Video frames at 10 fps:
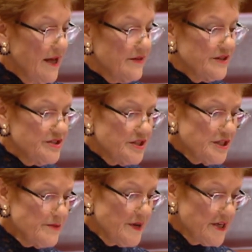The
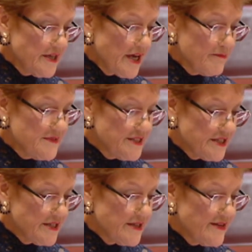
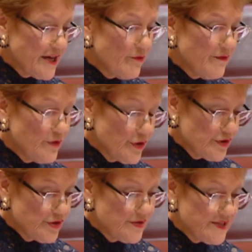DPMC they refer
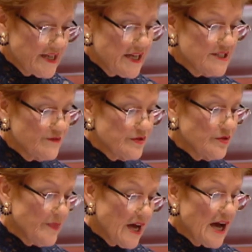to stands for
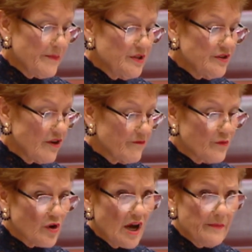Department of
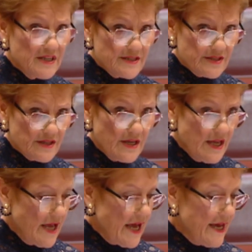Prime Minister
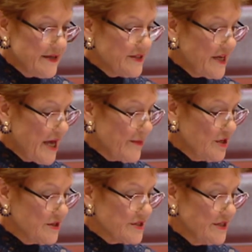and
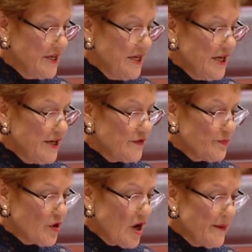Cabinet. If the
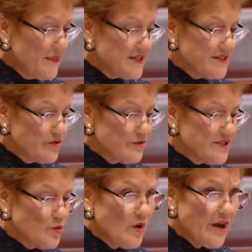Prime Minister is
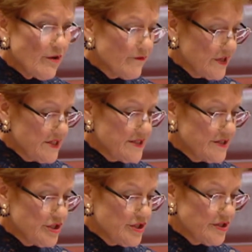aware of these
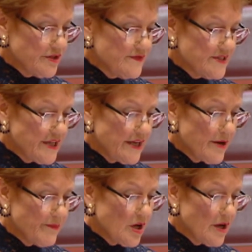initiatives set
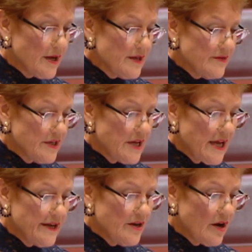out by the
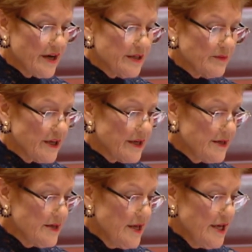
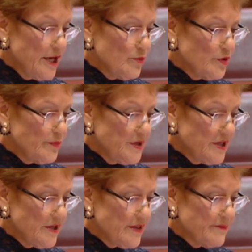NIAA, it would
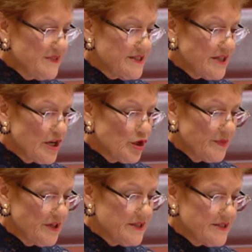appear that Mr
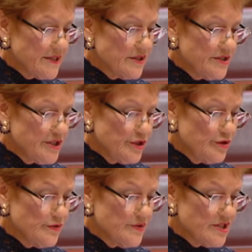Albanese
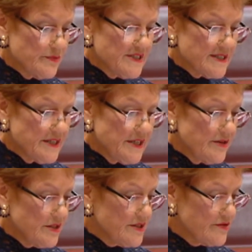continues to mislead
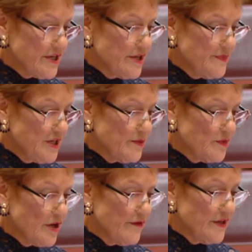the Australian people
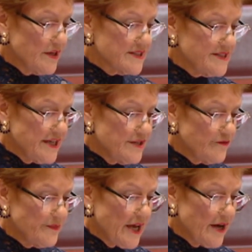over the extent
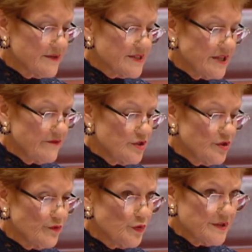of powers given to
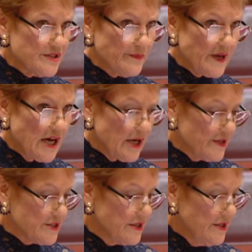the Voice to
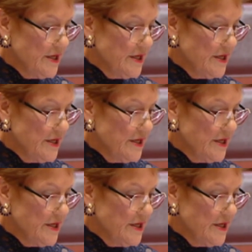Parliament.